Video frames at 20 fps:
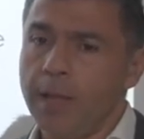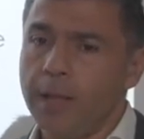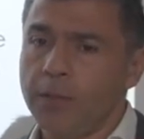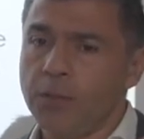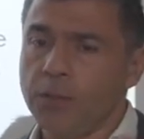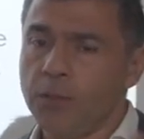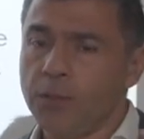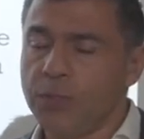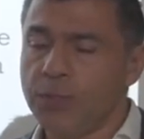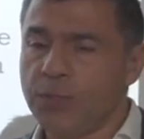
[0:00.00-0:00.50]

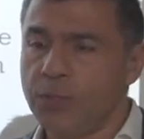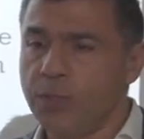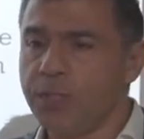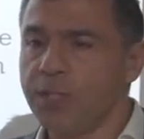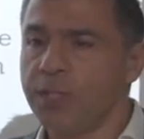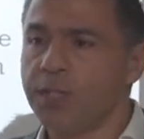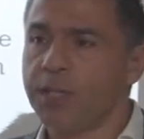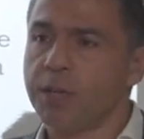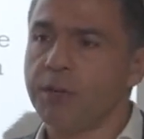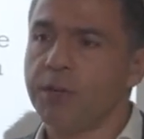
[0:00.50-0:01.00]
to a
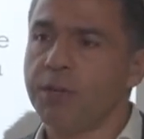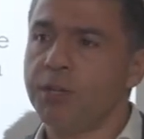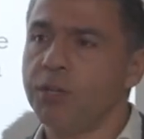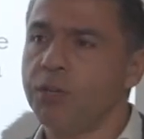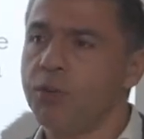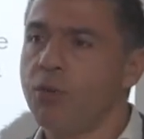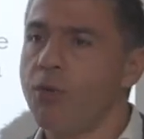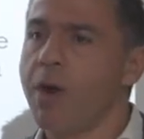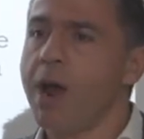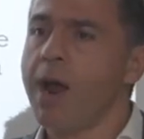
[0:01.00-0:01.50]
certain degree
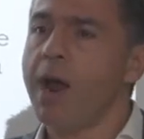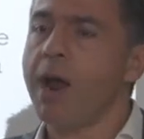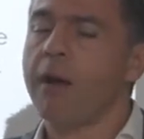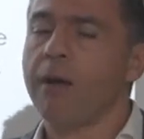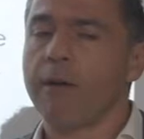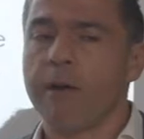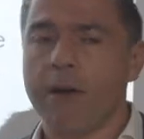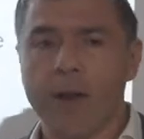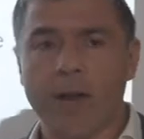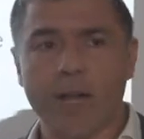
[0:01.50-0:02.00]
you
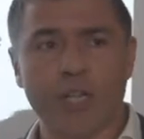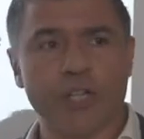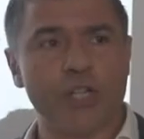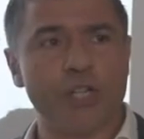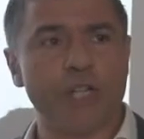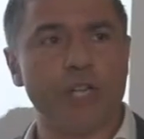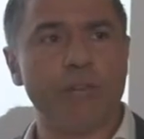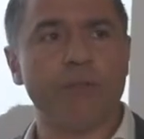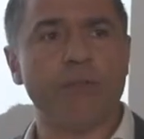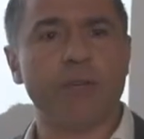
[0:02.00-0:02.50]
are
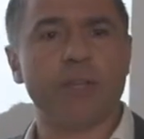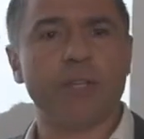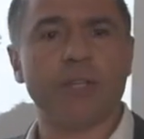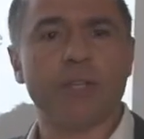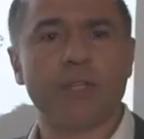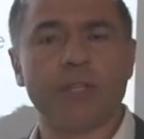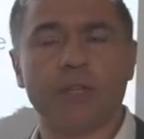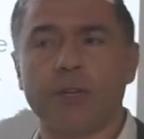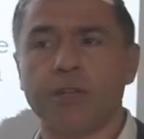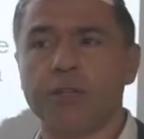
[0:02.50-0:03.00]
achieving
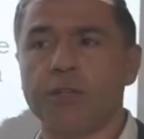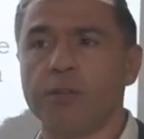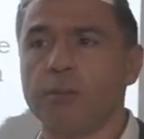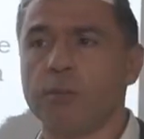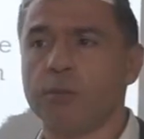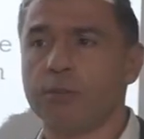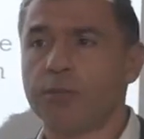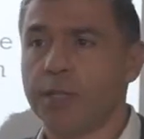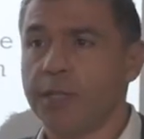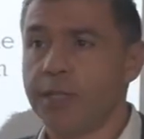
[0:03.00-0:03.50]
certain
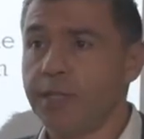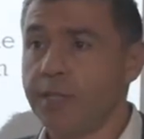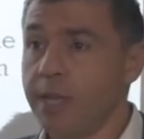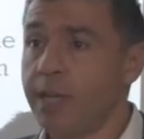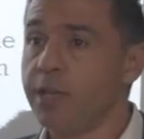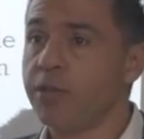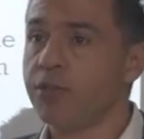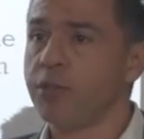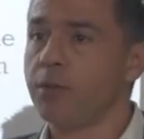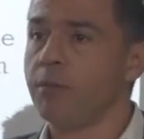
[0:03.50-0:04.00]

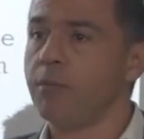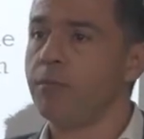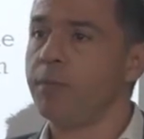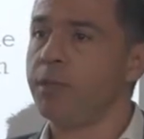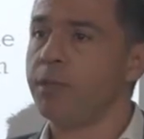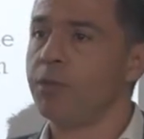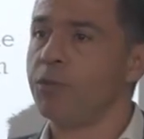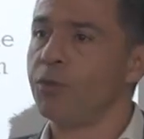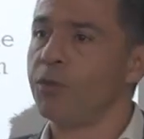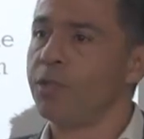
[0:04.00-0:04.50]
homogenization
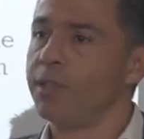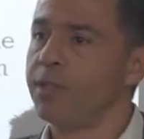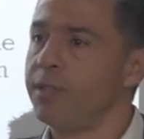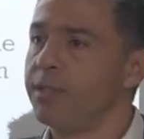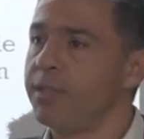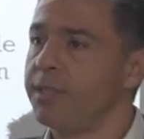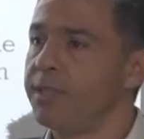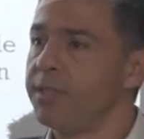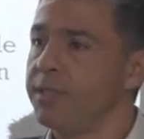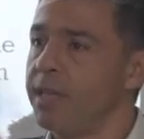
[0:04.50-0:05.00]
between
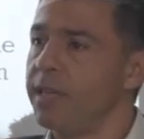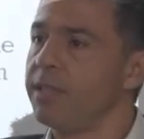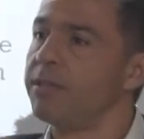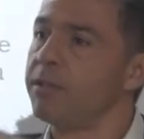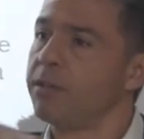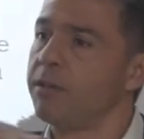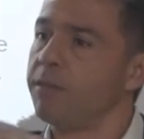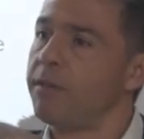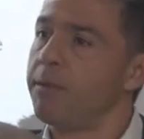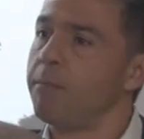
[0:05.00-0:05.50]
the
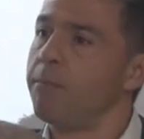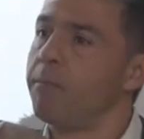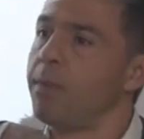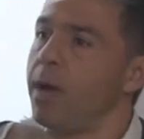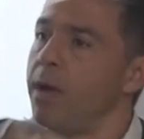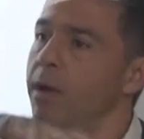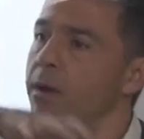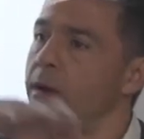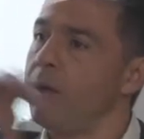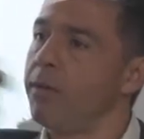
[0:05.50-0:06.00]
center of the
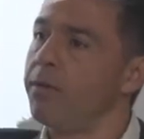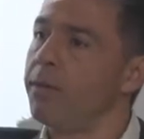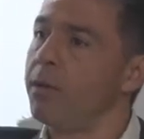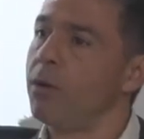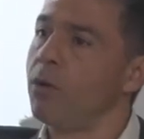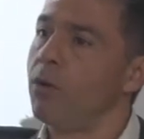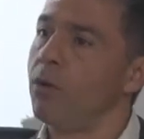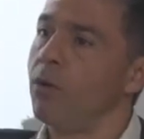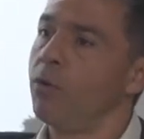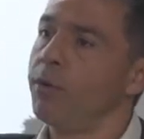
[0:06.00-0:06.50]
empire and the
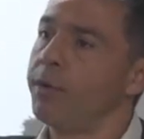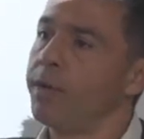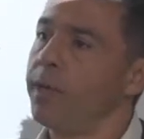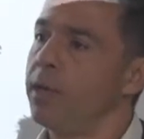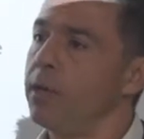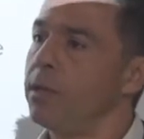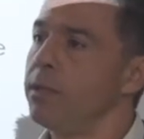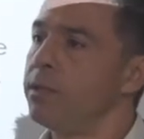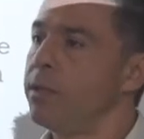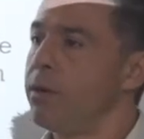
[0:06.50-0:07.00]

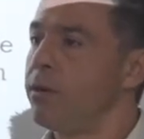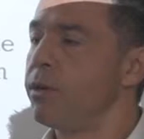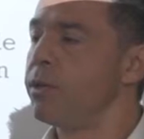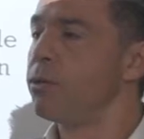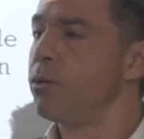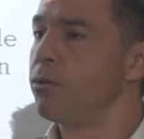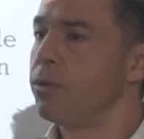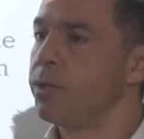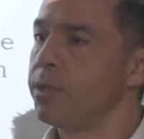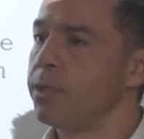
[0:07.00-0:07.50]
colonial
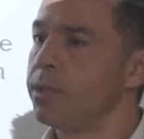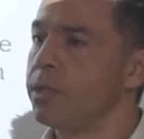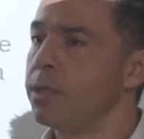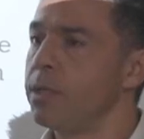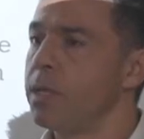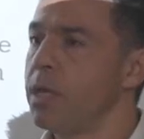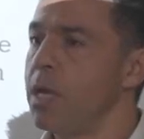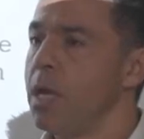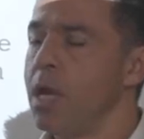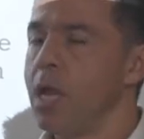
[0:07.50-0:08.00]
territories.
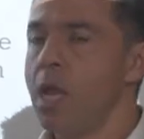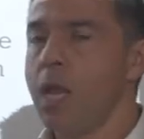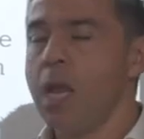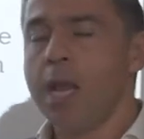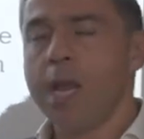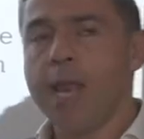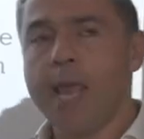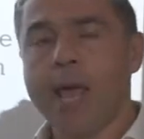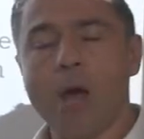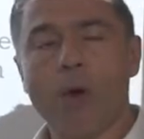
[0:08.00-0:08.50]

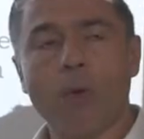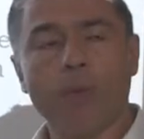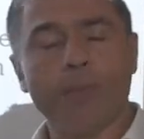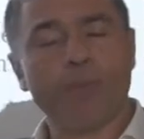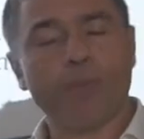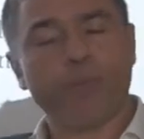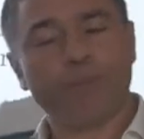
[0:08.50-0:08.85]
Now,